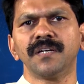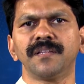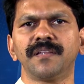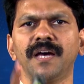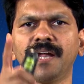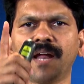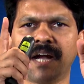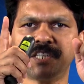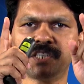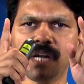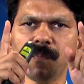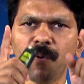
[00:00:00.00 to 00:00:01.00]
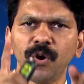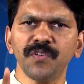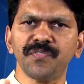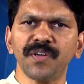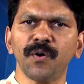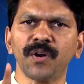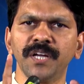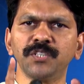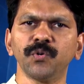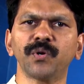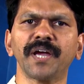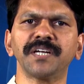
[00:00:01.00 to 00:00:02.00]
The national policy on
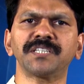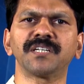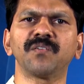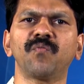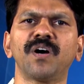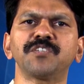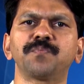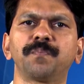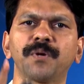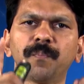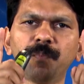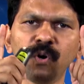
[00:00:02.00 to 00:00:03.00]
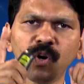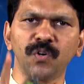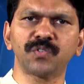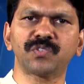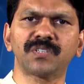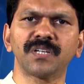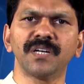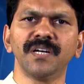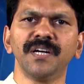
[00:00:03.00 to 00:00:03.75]
education was proposed